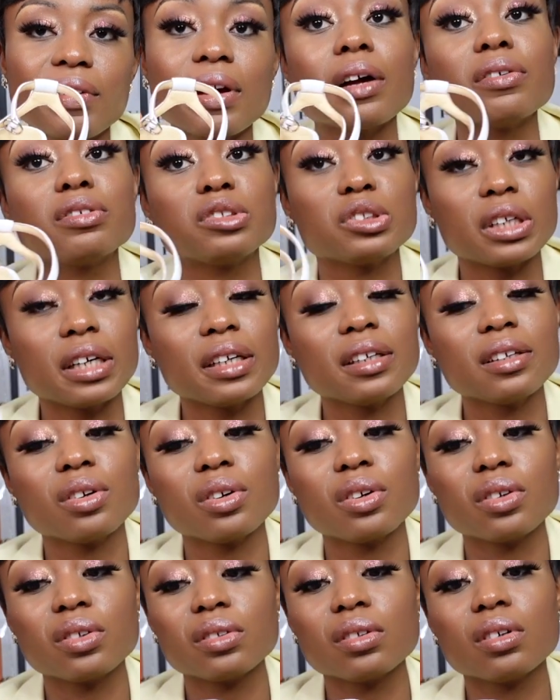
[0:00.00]
I've tried it
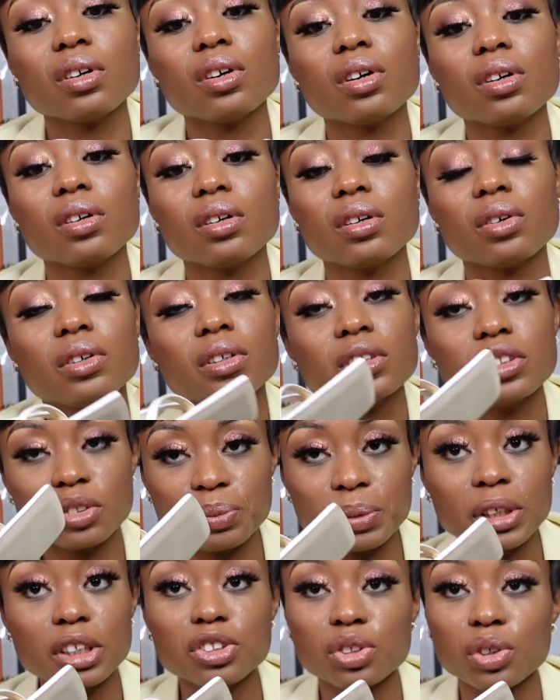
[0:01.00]
on or to
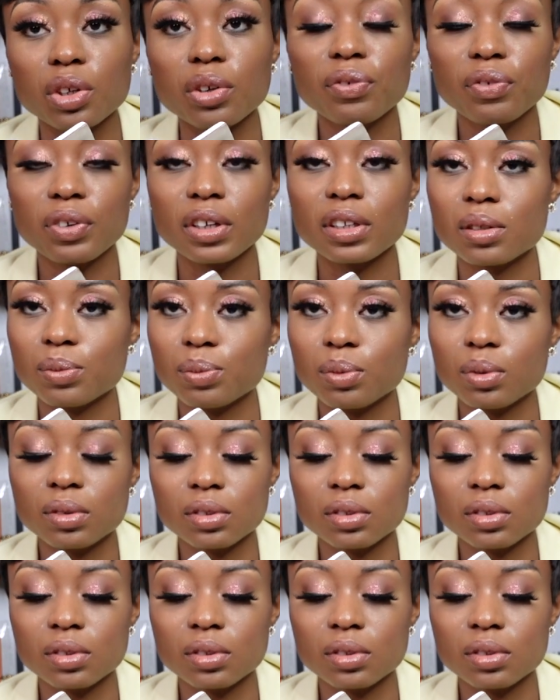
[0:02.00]
make sure it fits